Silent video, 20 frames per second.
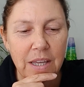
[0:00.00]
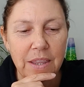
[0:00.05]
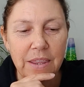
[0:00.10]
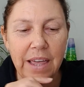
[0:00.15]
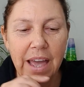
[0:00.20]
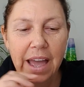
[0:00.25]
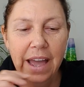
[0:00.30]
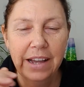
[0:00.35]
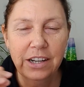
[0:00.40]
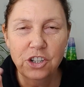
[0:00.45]

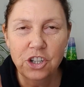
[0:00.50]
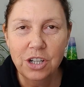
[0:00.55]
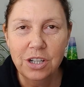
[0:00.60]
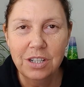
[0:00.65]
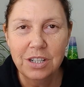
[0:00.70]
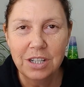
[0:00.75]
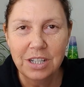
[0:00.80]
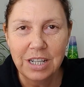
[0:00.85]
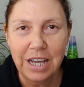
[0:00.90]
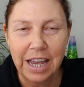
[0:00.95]
The action
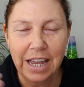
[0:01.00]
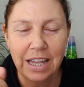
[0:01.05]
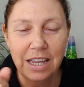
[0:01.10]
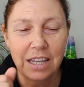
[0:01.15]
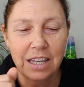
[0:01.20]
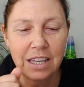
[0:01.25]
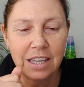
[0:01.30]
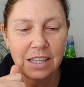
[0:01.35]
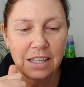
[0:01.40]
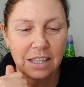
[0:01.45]
to
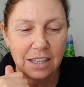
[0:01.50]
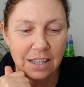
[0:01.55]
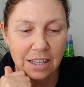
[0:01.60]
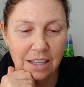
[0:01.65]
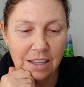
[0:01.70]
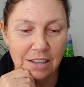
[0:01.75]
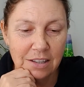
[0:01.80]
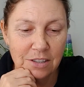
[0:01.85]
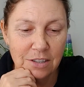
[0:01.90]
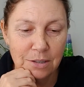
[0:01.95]
take
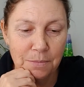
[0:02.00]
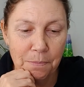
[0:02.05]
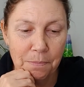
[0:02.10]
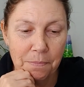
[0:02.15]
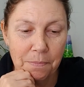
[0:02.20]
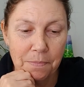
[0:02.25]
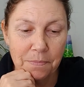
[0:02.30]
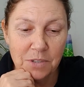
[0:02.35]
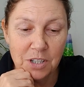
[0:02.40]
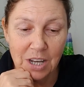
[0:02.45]
is
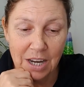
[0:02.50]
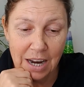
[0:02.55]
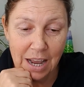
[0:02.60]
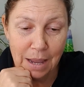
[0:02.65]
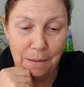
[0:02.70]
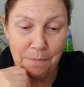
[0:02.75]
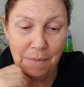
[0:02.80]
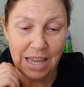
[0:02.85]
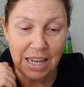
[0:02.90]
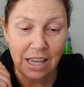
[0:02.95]

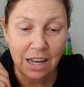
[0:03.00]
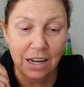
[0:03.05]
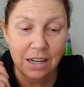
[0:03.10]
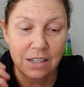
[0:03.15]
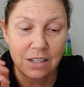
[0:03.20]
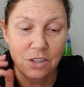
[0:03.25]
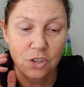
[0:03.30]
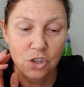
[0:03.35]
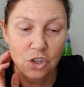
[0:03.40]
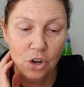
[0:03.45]
today make a
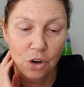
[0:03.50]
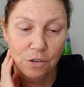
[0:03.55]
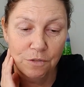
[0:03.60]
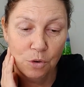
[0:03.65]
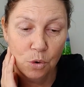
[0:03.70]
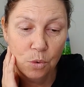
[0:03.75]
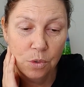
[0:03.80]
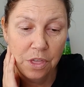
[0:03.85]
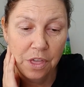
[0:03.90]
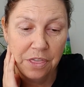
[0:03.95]
list of
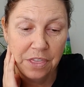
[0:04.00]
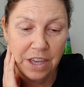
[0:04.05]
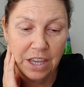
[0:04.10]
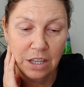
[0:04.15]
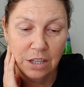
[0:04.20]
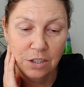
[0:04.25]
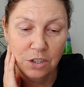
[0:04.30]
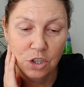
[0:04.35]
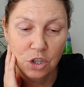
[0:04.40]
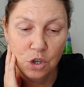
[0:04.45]
all the
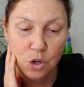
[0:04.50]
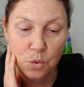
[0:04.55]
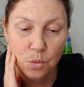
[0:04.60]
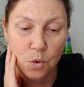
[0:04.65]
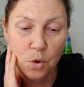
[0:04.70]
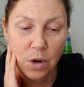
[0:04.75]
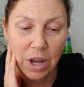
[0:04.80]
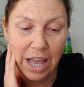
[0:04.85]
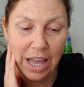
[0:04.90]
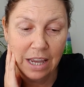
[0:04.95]
things you
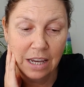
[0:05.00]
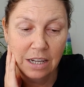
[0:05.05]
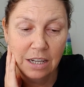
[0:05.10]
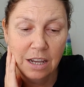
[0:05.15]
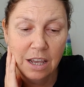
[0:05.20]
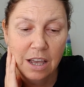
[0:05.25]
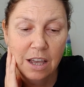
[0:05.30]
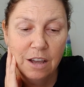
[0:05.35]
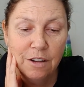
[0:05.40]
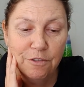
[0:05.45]
will gain
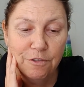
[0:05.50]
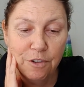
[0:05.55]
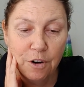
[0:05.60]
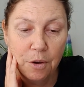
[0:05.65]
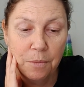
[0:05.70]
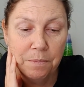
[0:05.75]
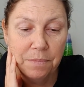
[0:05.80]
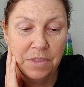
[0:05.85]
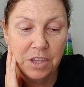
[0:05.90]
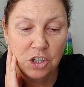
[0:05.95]

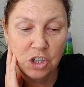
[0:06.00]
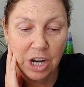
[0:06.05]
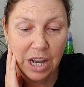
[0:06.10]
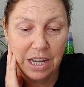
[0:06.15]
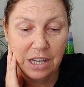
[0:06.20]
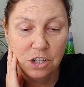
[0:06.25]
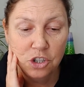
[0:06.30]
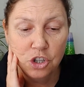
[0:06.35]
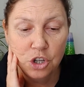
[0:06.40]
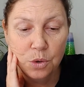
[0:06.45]
from the
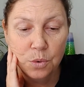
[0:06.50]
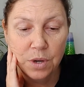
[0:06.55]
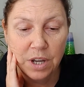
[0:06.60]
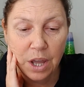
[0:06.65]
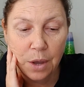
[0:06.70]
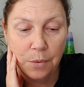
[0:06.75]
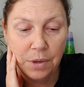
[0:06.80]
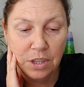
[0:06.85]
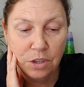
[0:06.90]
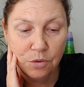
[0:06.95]
change you are
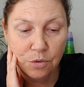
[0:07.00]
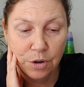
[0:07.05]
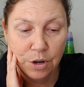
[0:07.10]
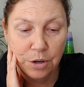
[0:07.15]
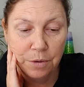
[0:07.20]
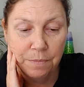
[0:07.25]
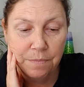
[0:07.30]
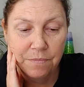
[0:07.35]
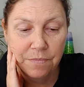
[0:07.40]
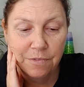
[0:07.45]
going
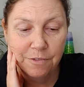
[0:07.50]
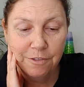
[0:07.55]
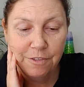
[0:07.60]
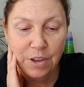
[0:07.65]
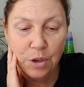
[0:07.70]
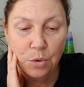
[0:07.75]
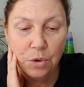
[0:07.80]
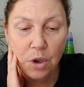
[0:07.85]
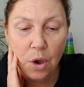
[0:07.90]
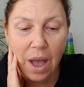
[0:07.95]
through.
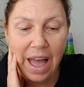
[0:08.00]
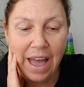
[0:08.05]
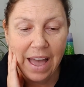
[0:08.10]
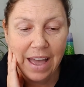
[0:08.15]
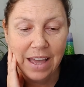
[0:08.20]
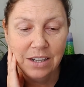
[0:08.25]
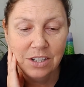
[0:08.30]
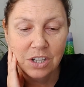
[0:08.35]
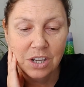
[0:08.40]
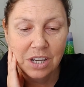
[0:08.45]
Feel your
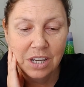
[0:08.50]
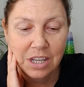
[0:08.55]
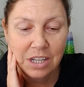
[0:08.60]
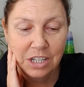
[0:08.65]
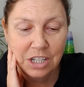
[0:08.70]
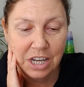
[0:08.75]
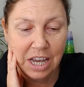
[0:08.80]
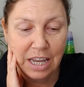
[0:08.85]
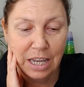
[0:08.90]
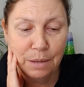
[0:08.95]
heart,
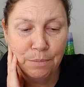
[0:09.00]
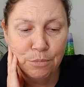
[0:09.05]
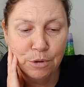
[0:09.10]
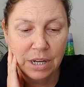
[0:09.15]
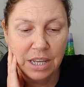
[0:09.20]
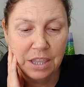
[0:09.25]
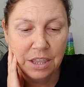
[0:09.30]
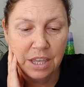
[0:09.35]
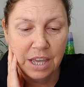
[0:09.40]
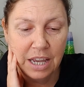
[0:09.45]
take a
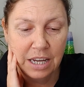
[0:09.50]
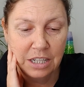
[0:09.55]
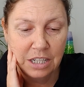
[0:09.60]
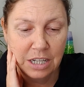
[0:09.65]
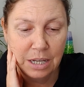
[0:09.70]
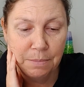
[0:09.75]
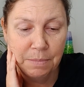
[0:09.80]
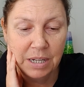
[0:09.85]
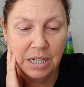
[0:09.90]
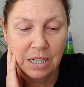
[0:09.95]
breath, and
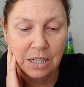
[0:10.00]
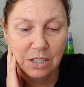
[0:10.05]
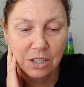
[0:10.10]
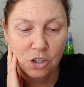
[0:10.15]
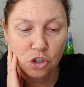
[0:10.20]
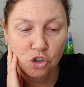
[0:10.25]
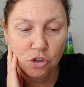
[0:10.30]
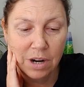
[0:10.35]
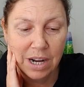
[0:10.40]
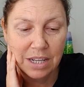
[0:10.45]
deepen
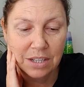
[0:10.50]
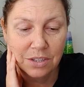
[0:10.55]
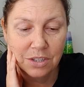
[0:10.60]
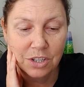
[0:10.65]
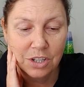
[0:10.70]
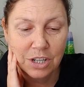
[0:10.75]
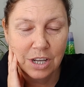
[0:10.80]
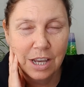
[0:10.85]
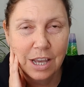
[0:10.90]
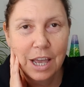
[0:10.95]
into
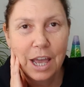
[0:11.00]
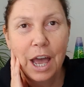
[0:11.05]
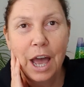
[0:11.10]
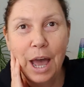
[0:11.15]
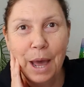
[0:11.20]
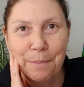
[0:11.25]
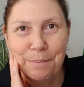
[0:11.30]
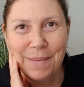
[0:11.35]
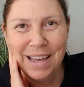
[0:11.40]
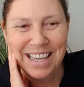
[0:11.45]
trust.
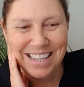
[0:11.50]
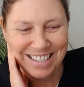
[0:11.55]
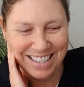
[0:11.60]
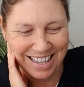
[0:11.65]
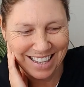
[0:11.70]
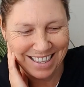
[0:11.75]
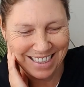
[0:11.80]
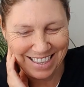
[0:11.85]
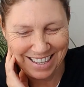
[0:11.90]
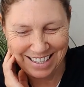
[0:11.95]

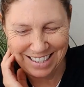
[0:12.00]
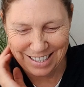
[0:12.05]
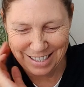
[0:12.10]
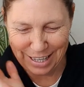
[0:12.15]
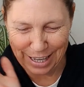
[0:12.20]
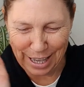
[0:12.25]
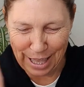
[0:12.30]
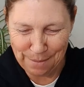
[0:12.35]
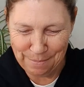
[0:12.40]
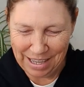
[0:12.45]
Amazing things
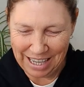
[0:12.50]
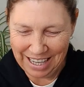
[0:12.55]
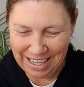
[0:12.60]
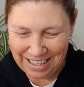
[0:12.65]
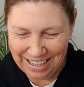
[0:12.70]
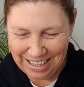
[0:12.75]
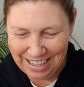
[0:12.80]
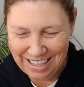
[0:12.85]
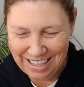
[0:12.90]
are coming.